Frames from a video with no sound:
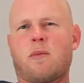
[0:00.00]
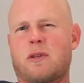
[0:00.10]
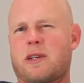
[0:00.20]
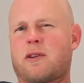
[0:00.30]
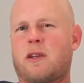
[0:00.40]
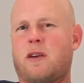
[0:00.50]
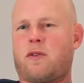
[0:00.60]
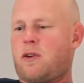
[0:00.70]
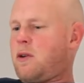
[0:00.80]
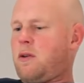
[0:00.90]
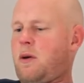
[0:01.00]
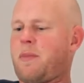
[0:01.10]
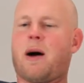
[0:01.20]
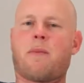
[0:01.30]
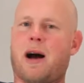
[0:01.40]
particularly if you're
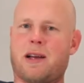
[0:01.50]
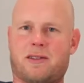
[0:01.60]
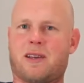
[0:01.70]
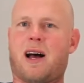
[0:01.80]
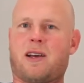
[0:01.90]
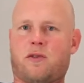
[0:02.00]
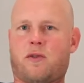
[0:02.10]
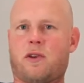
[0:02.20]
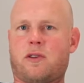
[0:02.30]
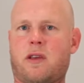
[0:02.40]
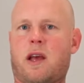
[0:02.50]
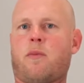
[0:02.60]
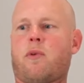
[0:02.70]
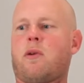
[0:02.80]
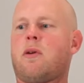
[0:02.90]
about my size, for
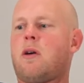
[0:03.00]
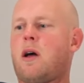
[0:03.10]
example.